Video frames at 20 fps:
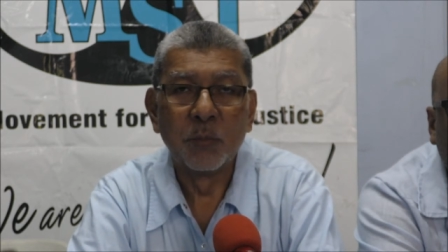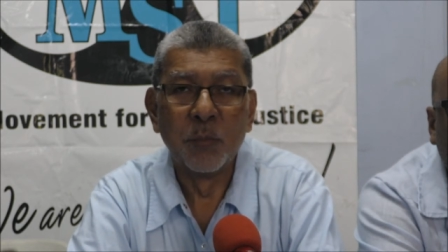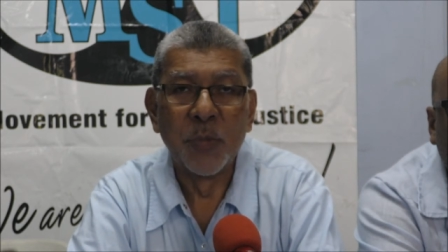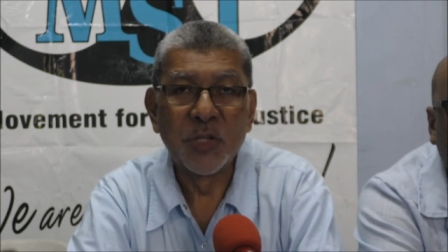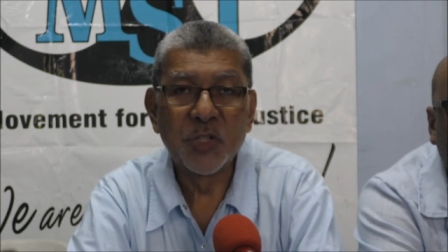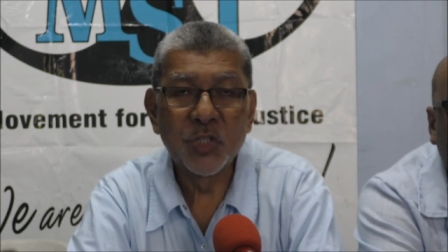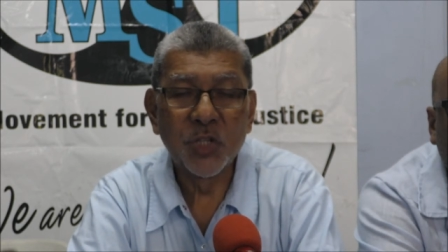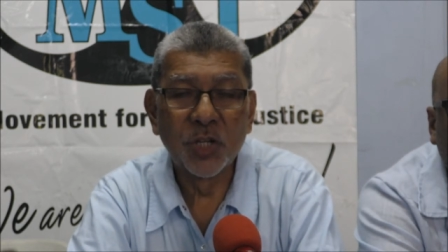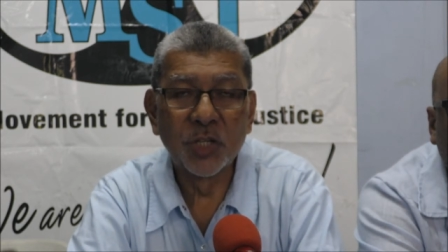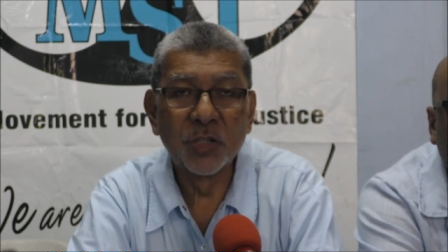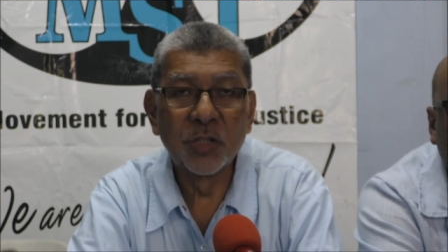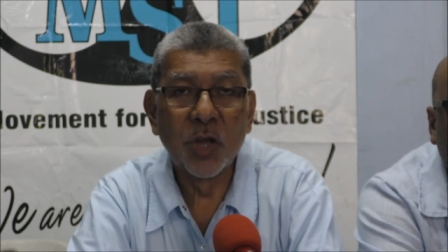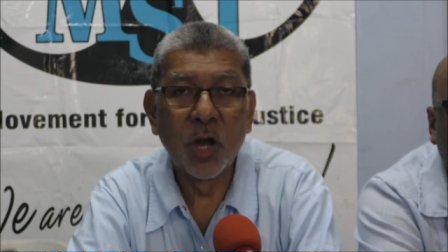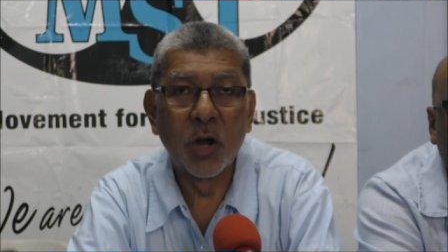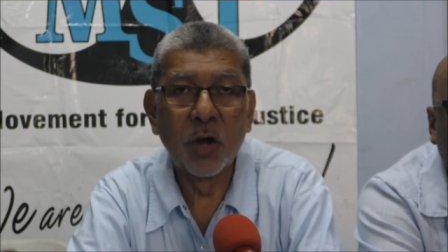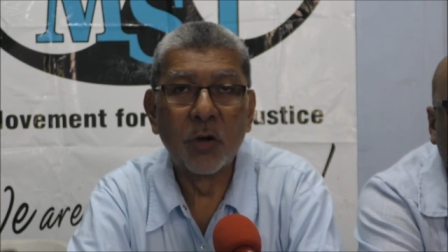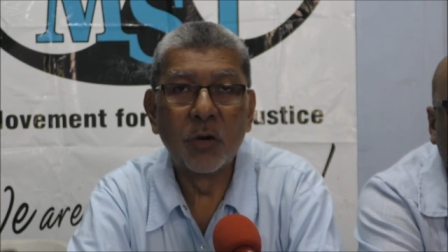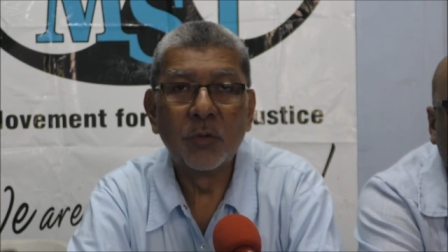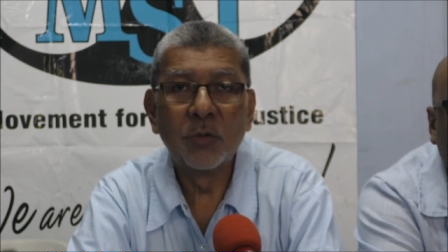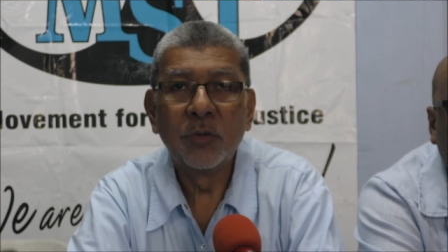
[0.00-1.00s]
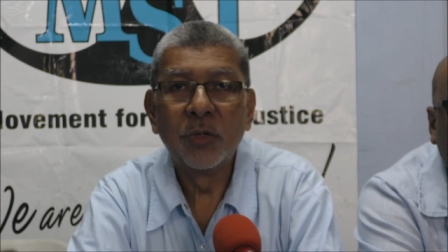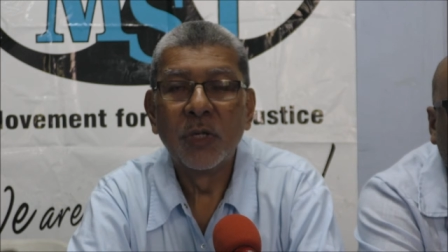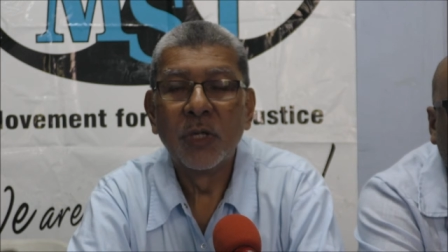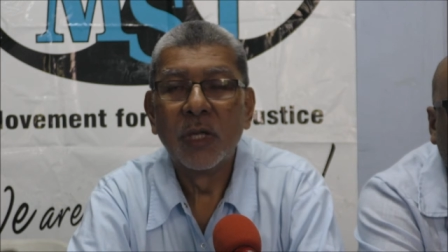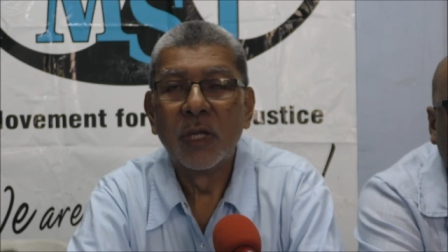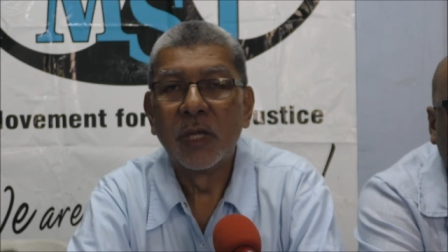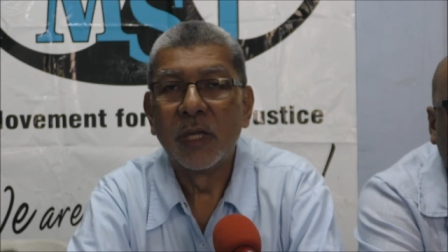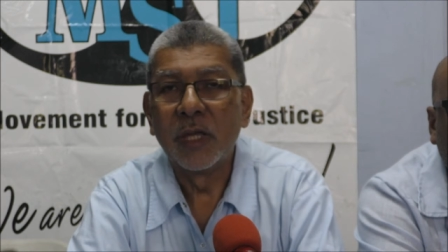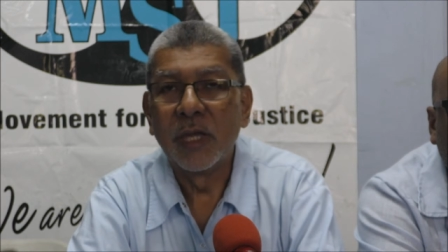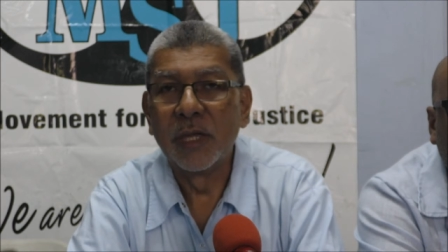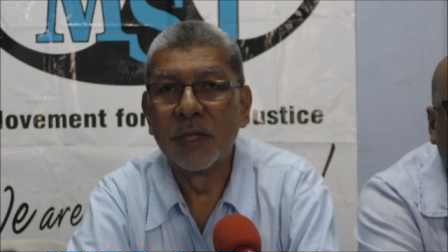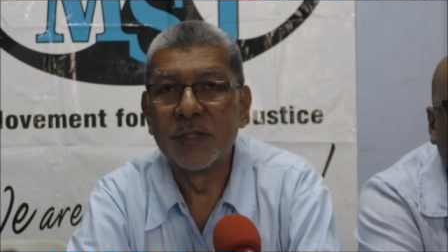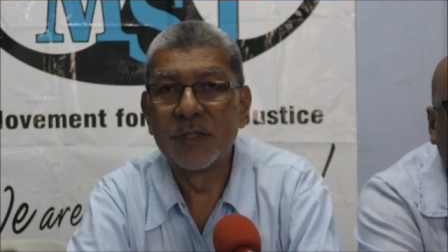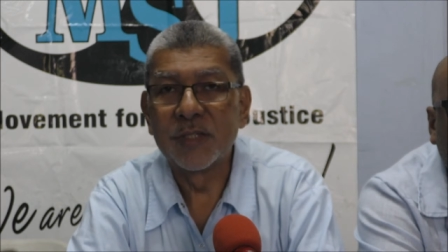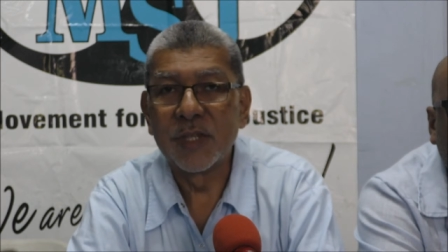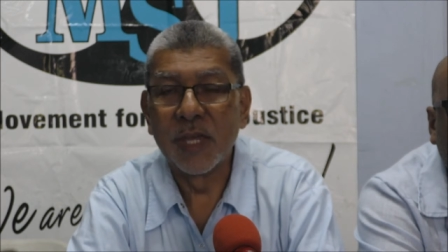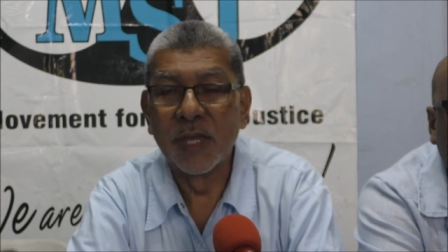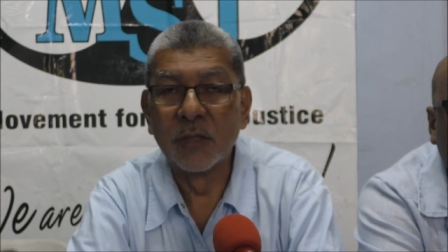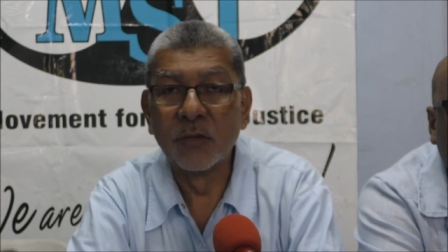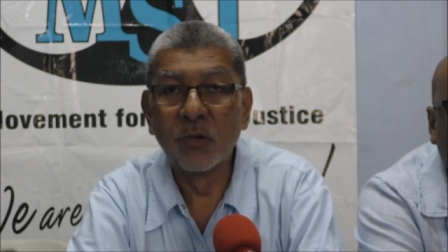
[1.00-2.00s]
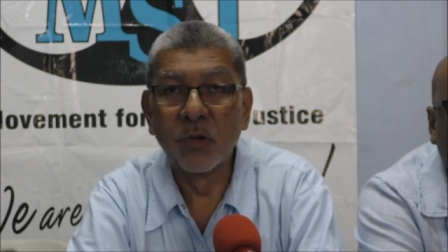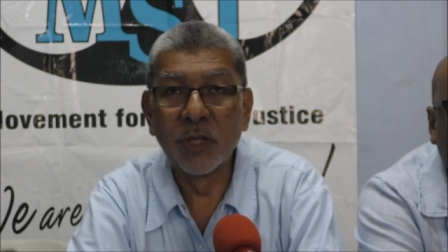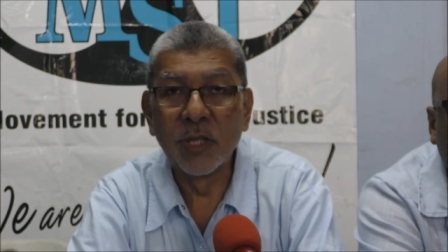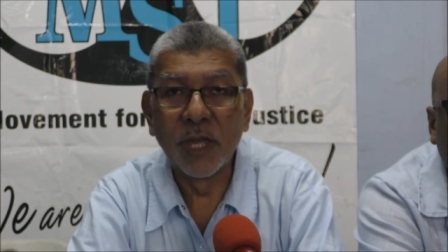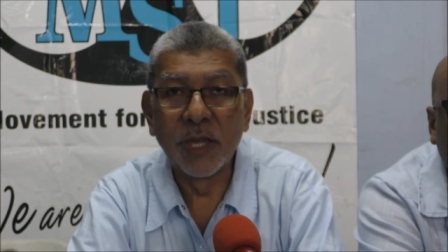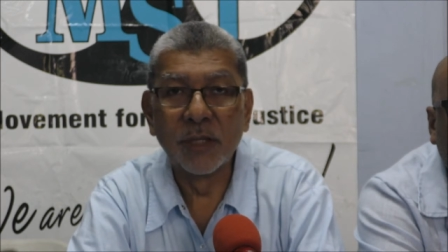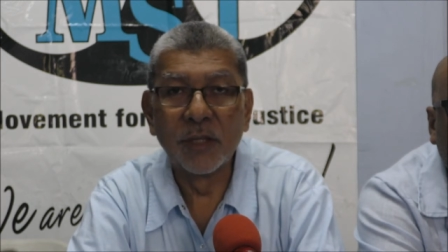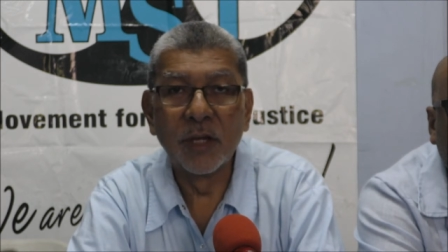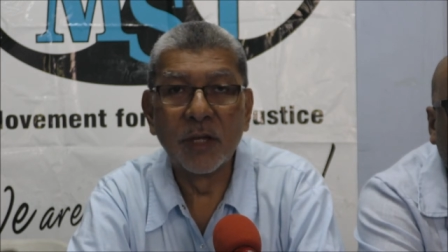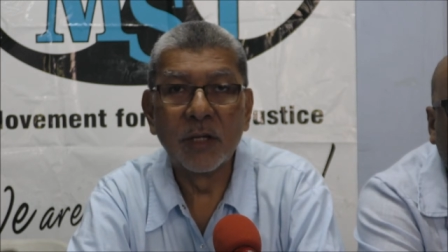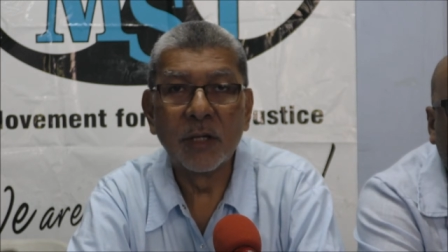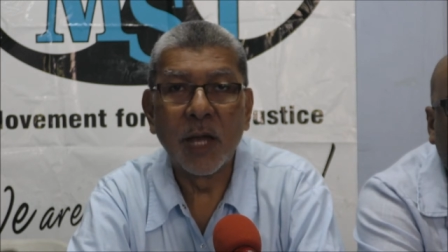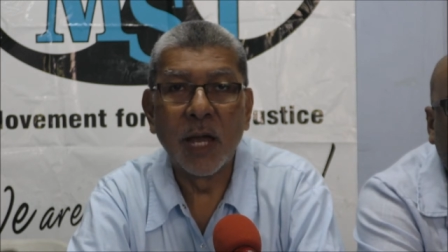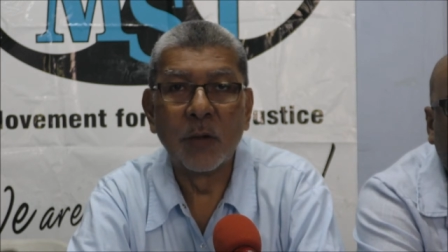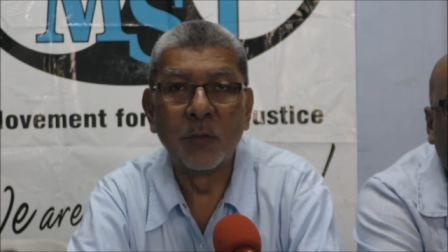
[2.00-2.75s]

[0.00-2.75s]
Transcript: mission now is in Grenada,